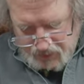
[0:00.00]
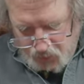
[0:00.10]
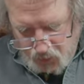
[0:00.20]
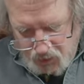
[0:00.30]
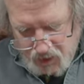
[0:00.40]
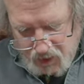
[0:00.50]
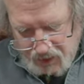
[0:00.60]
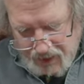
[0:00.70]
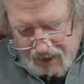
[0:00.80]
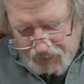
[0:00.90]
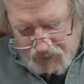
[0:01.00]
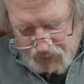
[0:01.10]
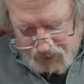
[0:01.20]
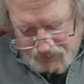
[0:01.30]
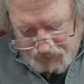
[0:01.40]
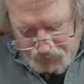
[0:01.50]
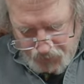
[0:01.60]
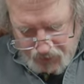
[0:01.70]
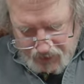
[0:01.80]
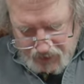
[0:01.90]
it will collapse, but even
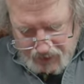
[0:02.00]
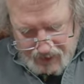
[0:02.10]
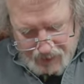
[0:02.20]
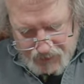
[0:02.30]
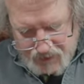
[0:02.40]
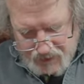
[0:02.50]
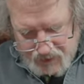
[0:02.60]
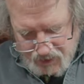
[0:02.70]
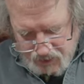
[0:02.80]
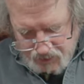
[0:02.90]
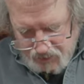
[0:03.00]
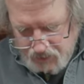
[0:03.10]
fully collapsed, it's gonna,